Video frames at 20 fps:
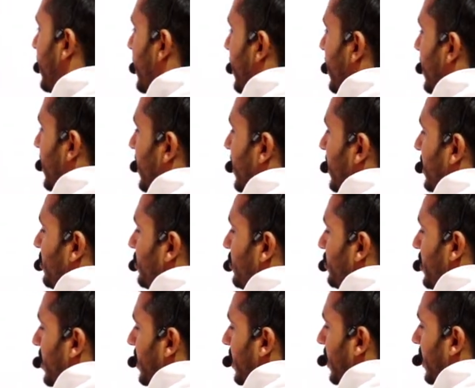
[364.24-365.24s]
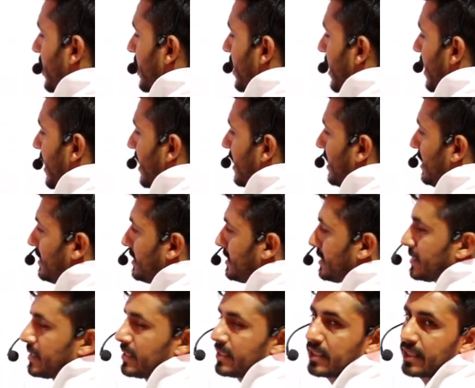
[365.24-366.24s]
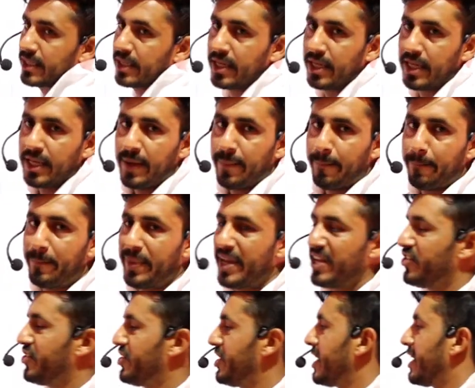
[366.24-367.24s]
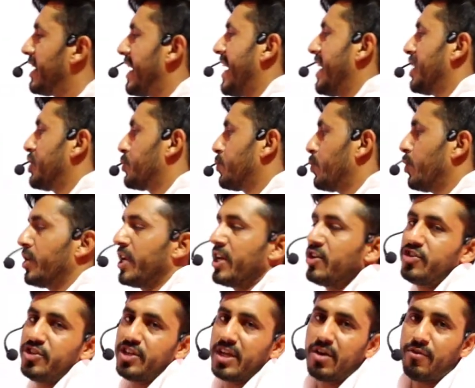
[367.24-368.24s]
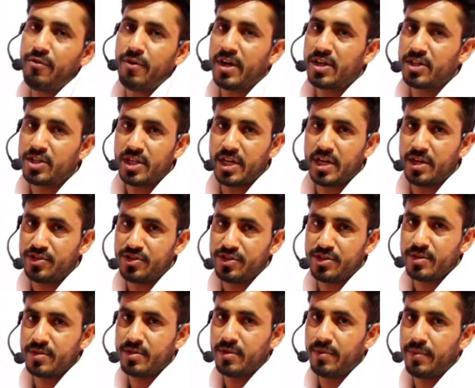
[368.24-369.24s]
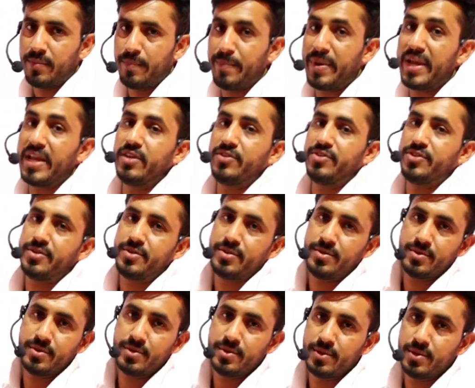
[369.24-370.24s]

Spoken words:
e is taken as basic exponential functions base,